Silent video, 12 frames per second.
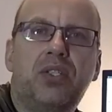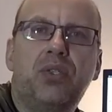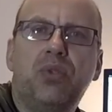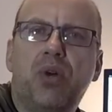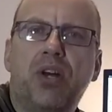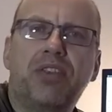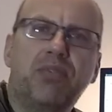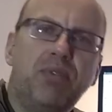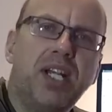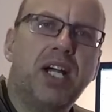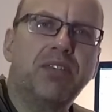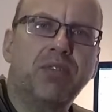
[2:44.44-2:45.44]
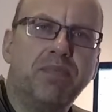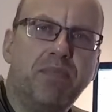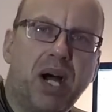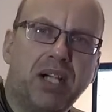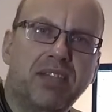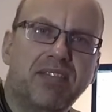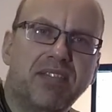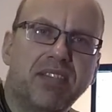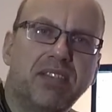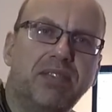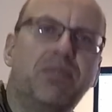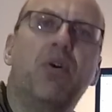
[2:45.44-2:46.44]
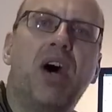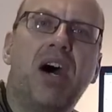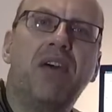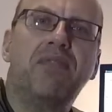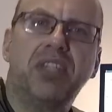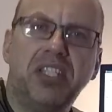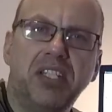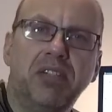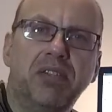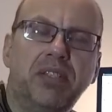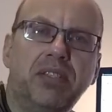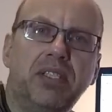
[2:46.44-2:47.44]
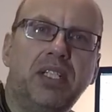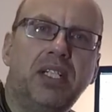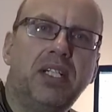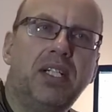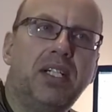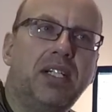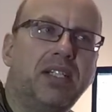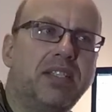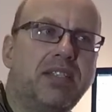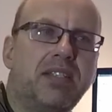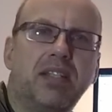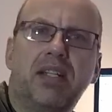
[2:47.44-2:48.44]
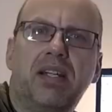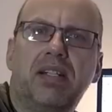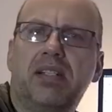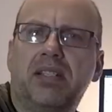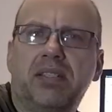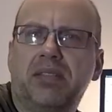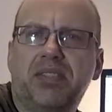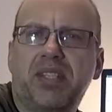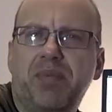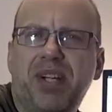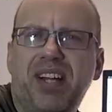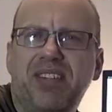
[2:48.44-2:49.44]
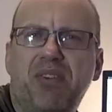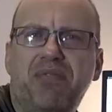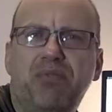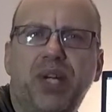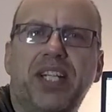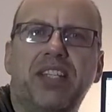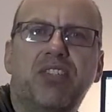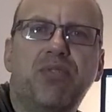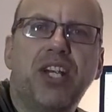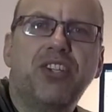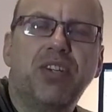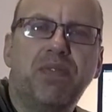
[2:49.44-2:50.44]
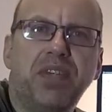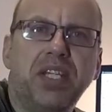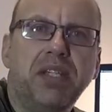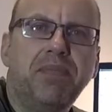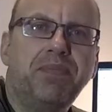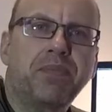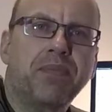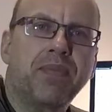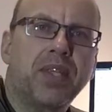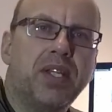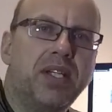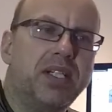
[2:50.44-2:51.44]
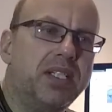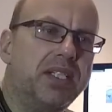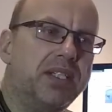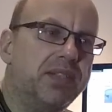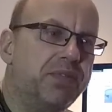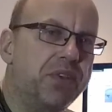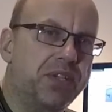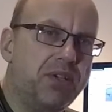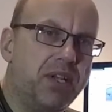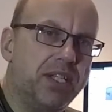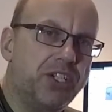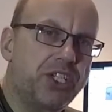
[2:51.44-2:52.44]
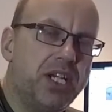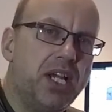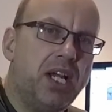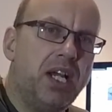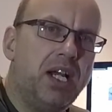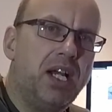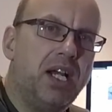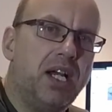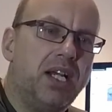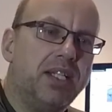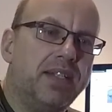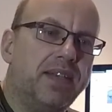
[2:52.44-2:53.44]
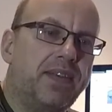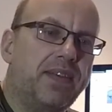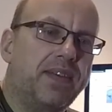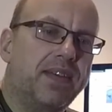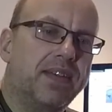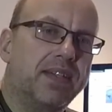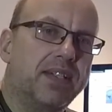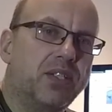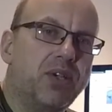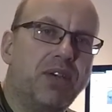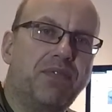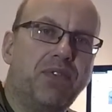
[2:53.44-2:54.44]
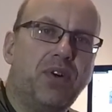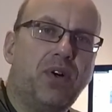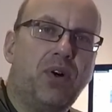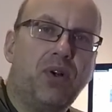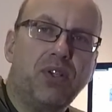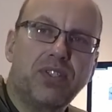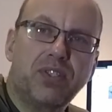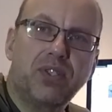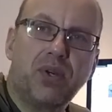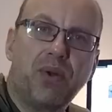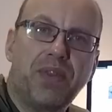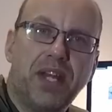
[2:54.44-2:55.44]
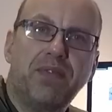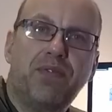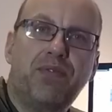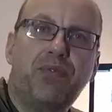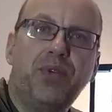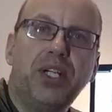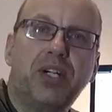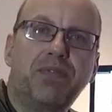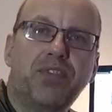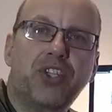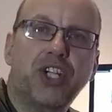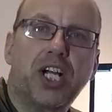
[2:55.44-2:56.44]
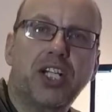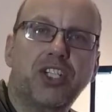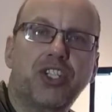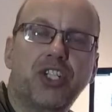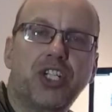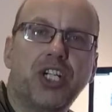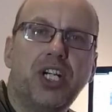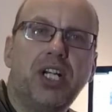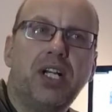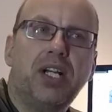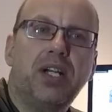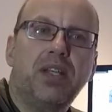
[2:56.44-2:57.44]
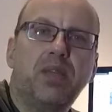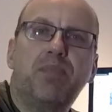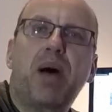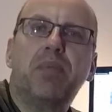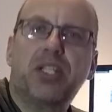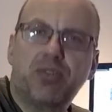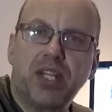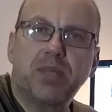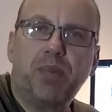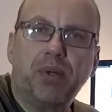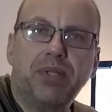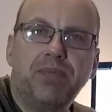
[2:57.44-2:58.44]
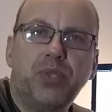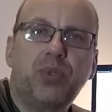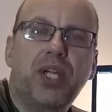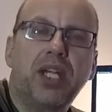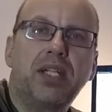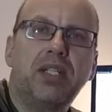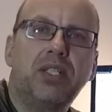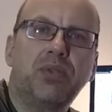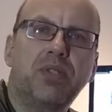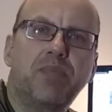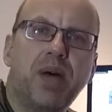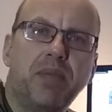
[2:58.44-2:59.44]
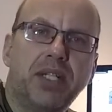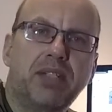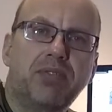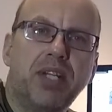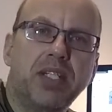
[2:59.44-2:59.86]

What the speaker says: $200 or $300 for half a year. It's some kind of registration fee for the college, and you have also then free of charge the public transport. You can use the public